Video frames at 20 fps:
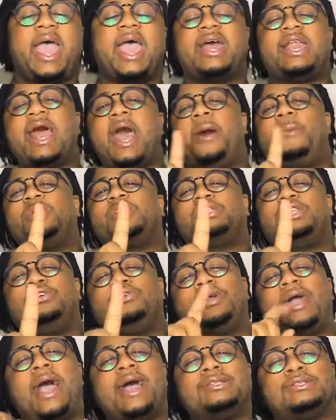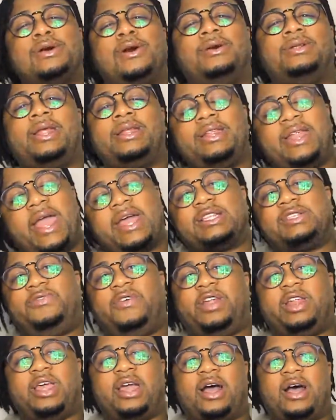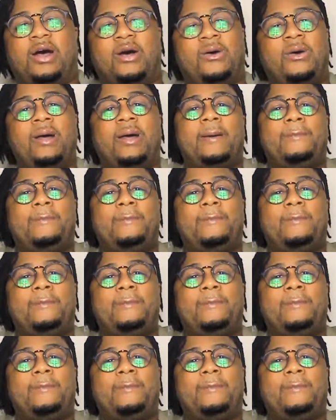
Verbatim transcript: And I will see you guys on the next video.